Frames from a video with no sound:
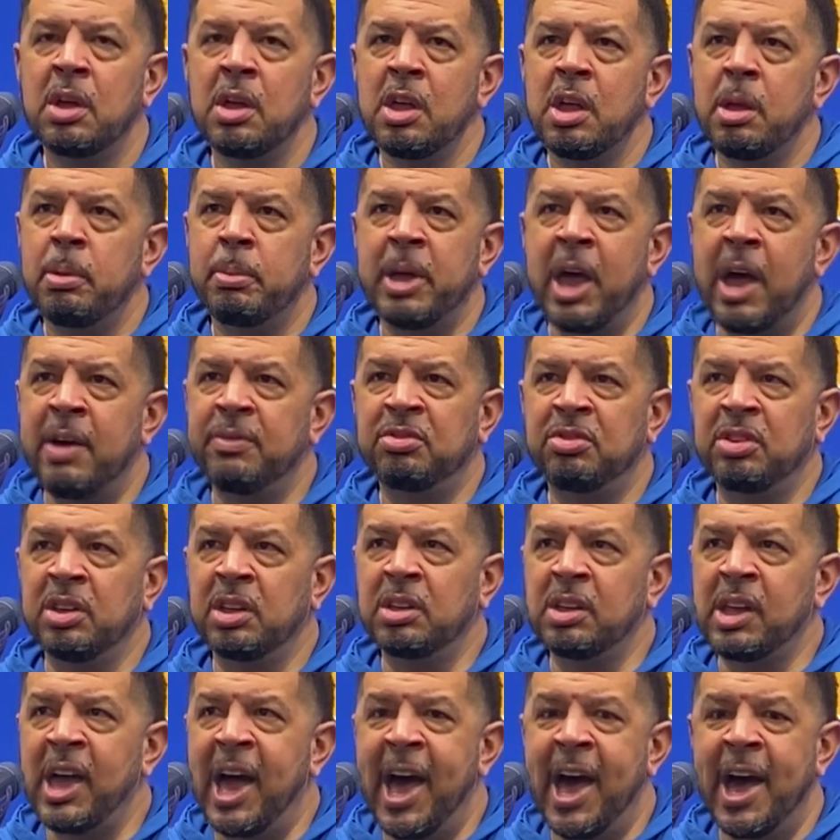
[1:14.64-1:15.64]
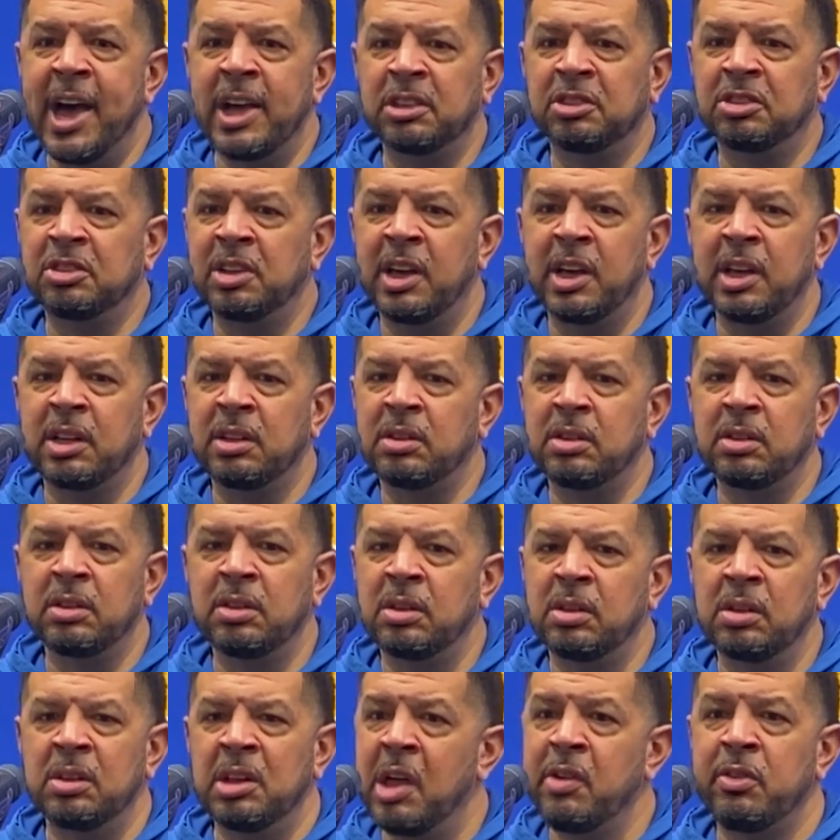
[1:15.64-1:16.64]
I mean, I've seen guys that
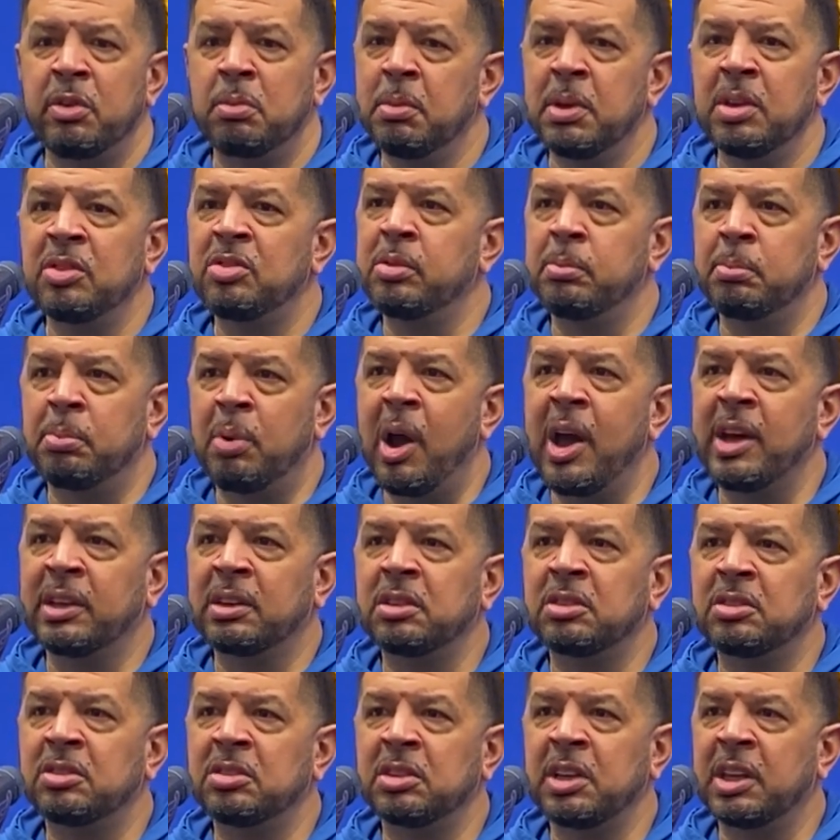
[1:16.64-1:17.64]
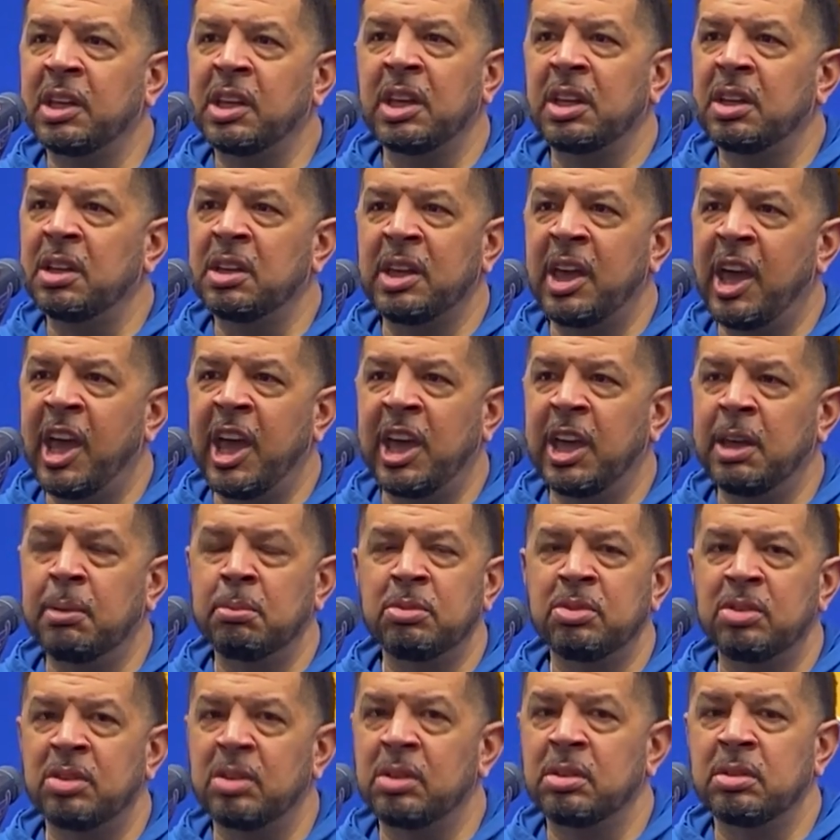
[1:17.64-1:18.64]
never miss in practice and they get in
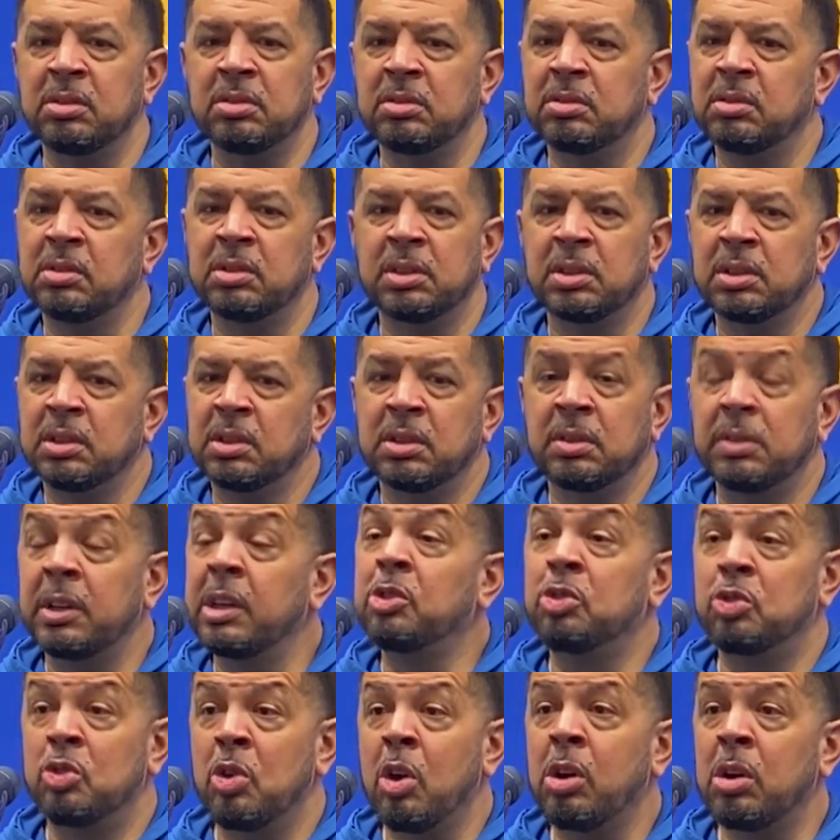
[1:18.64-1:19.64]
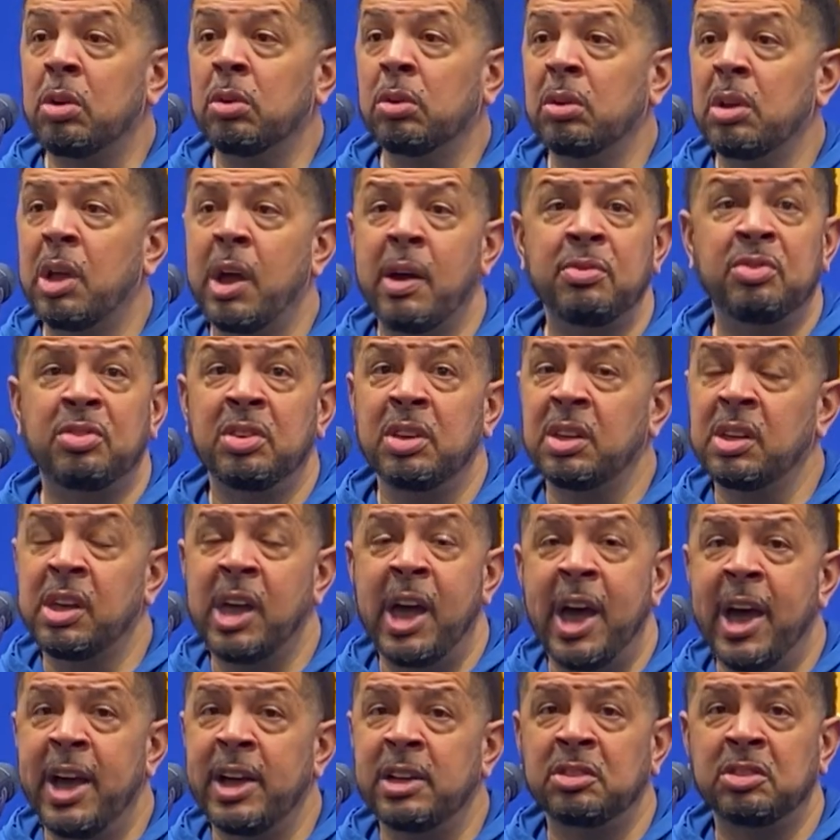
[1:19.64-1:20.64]
games and they struggle. I've seen
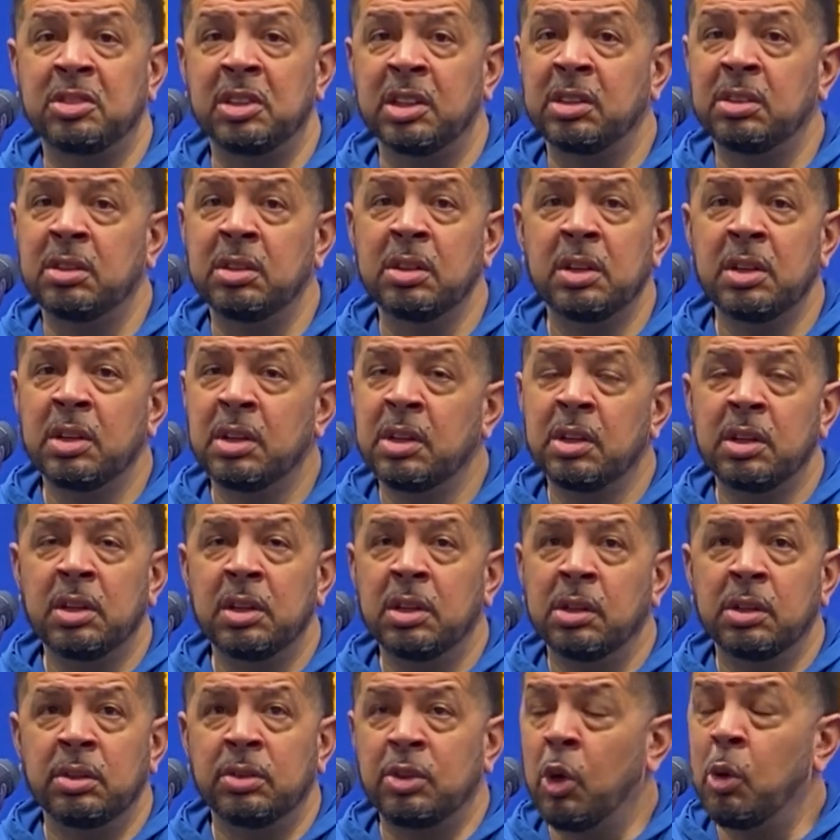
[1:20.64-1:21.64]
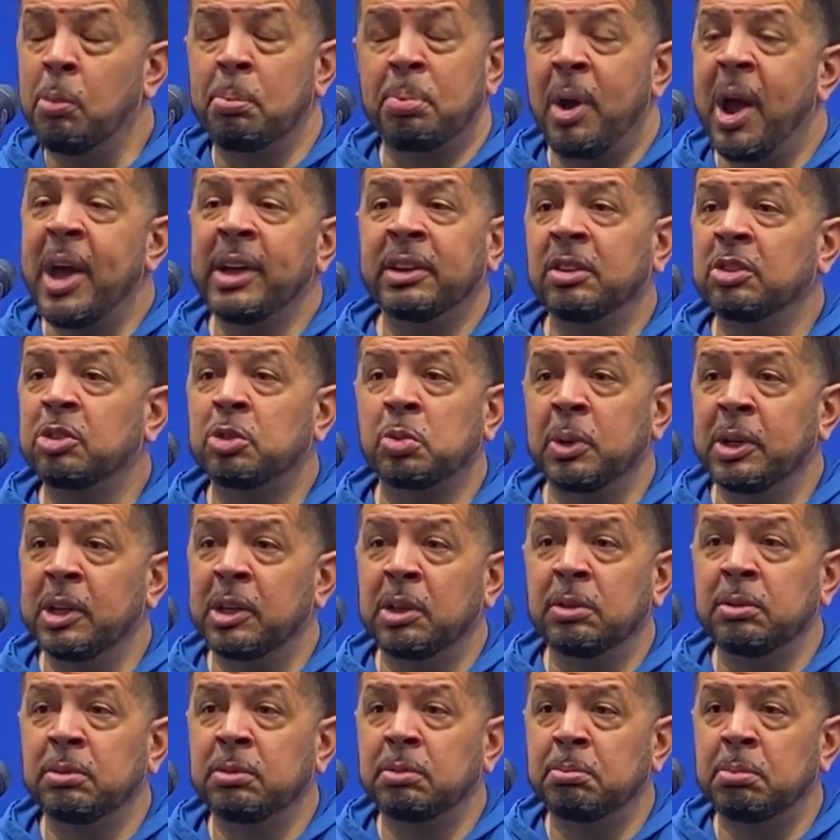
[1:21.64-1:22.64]
guys that don't practice
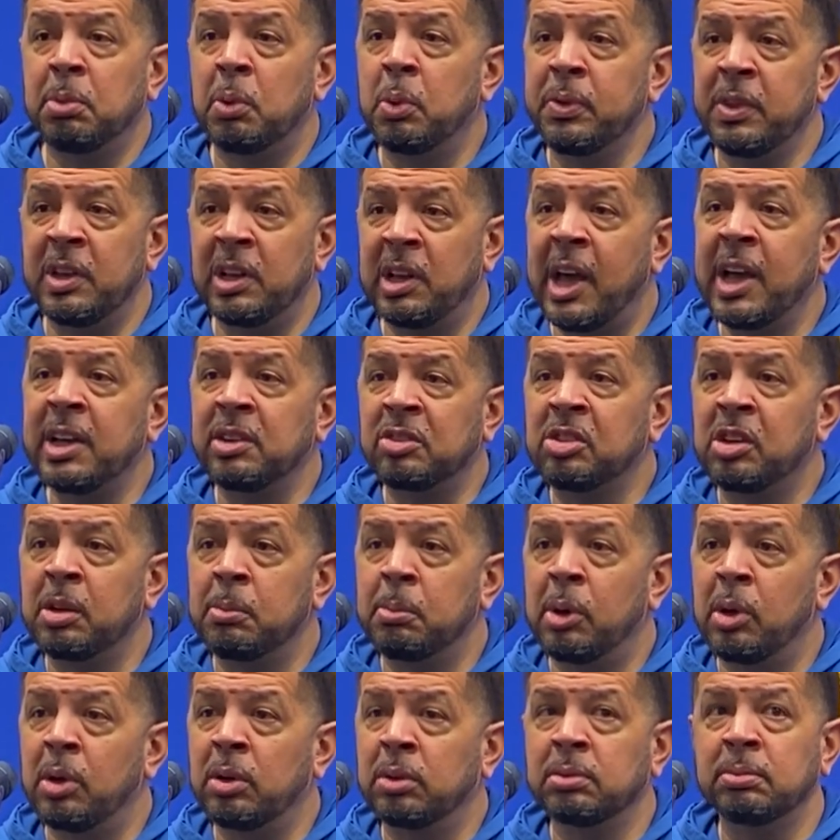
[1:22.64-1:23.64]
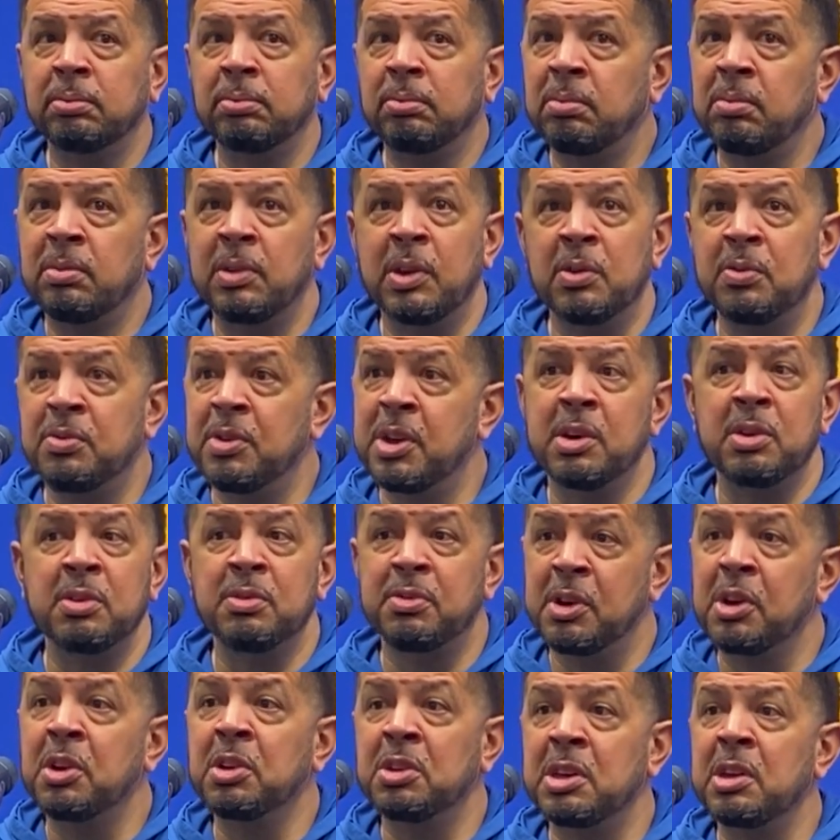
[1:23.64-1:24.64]
well, but when the lights come on, they're very,
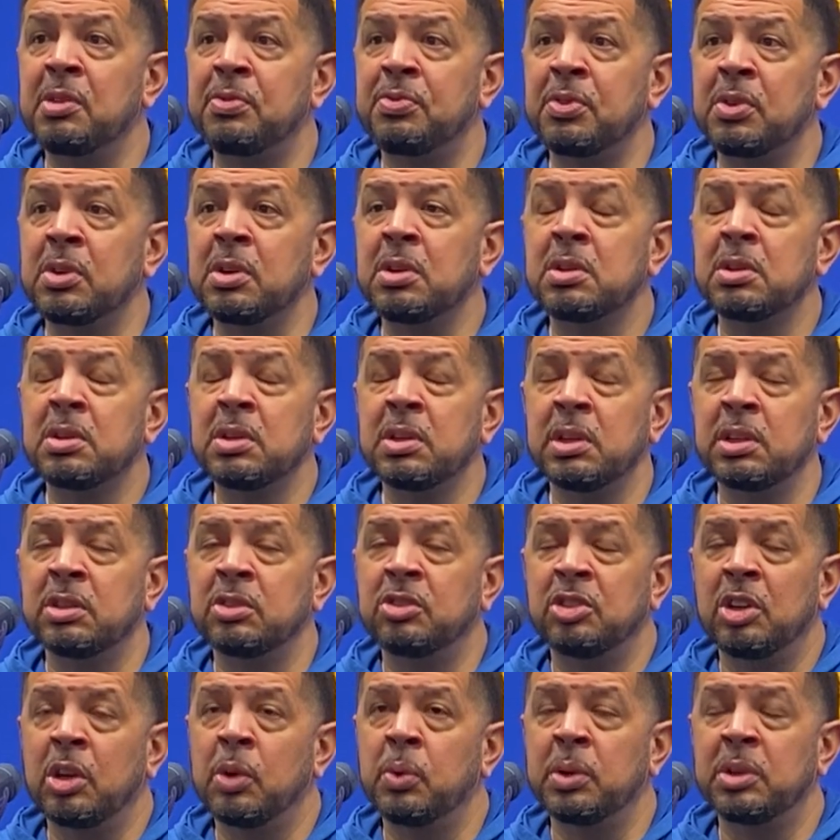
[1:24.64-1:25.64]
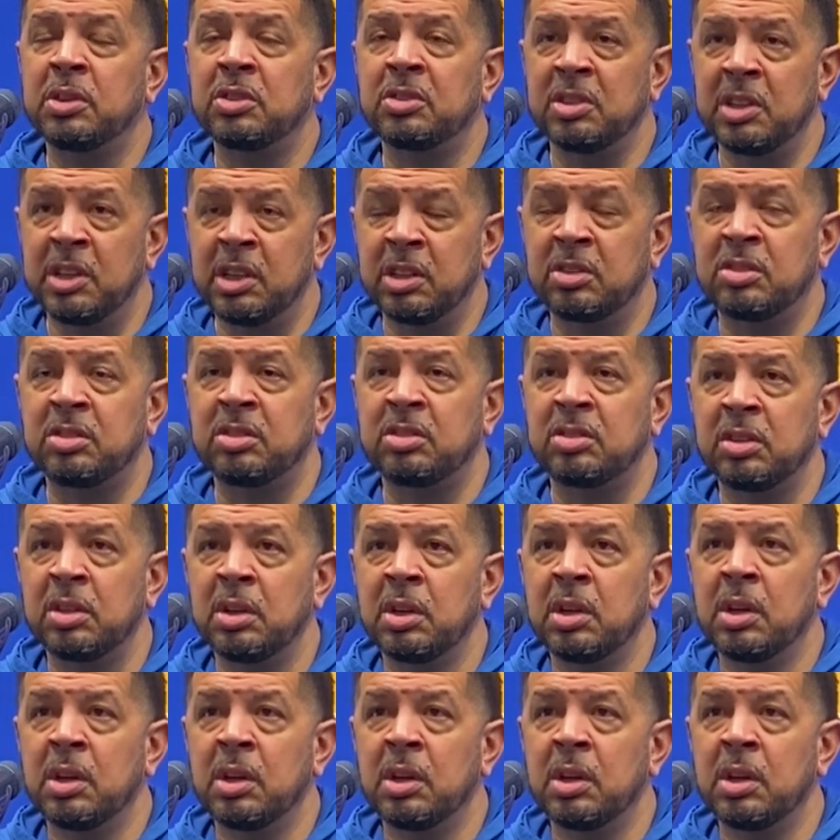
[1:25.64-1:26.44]
very different. And so it's